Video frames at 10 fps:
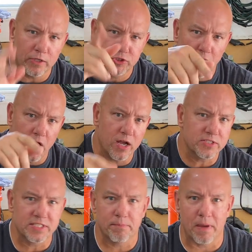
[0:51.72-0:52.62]
don't y'all
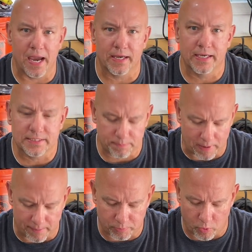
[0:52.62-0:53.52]
sit back, get some
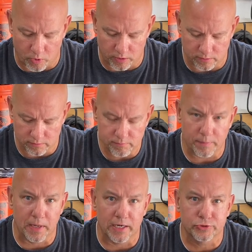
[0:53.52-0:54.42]
popcorn,
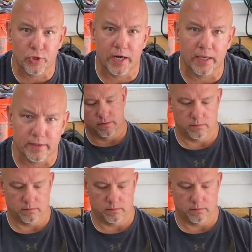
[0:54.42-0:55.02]
maybe get a drink.